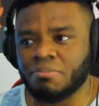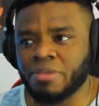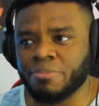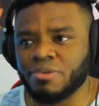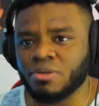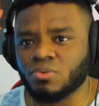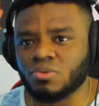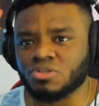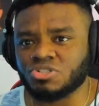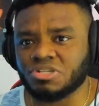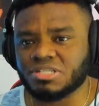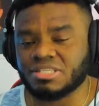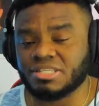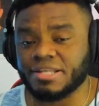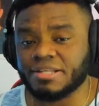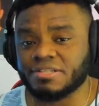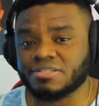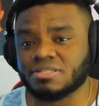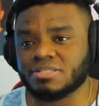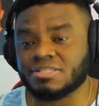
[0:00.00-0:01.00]
maybe we'll just
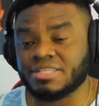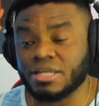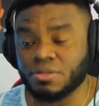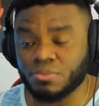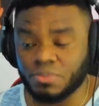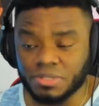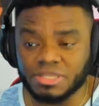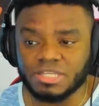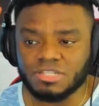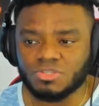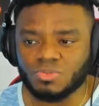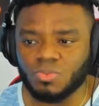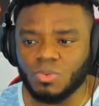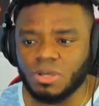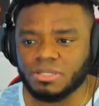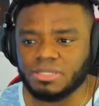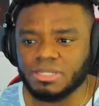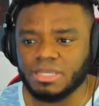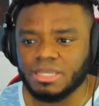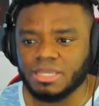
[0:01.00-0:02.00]
stick stick with this
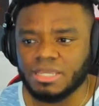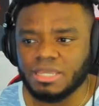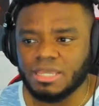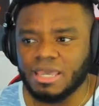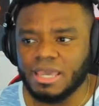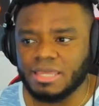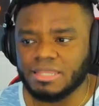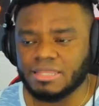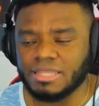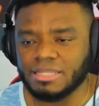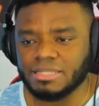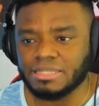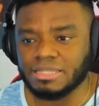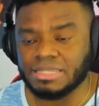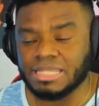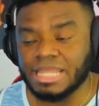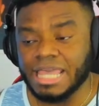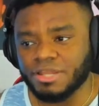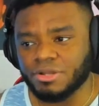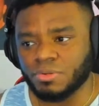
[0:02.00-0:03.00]
one, and
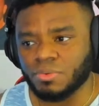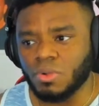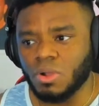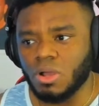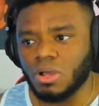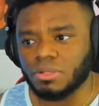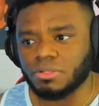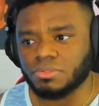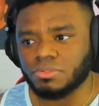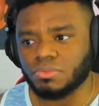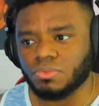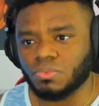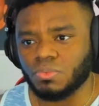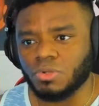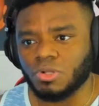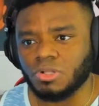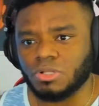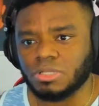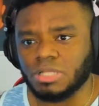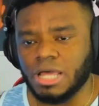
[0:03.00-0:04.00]
then later on
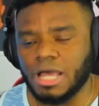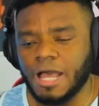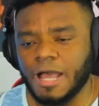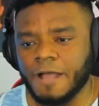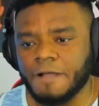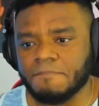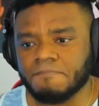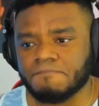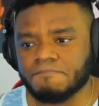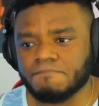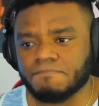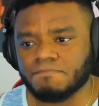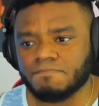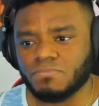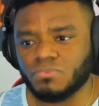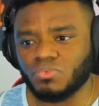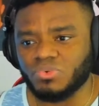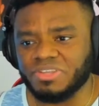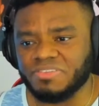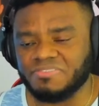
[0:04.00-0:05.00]
we'll uh,
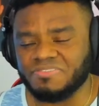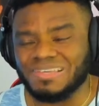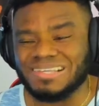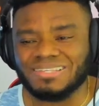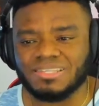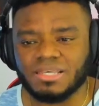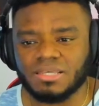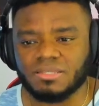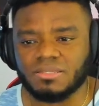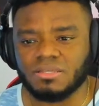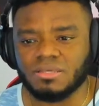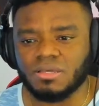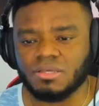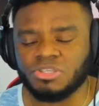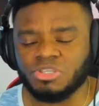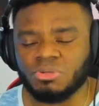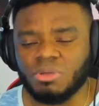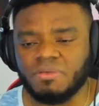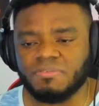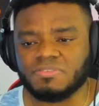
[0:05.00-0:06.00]
revisit
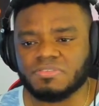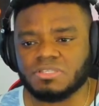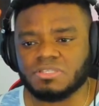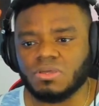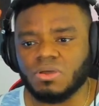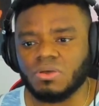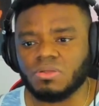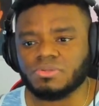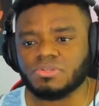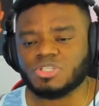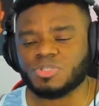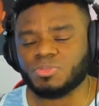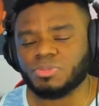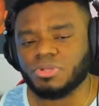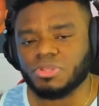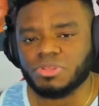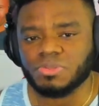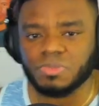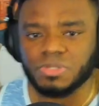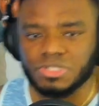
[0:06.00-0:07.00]
UFC
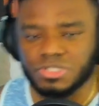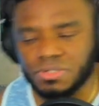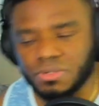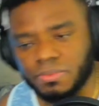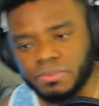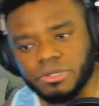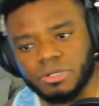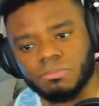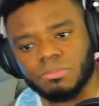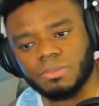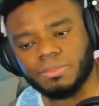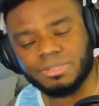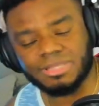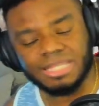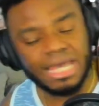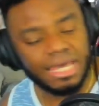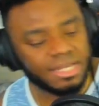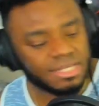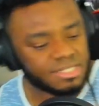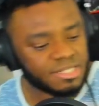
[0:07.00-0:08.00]
Spirit 3's career mode.
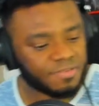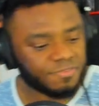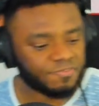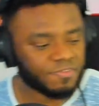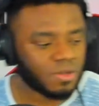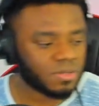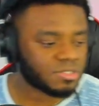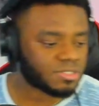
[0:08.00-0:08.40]
But that is it,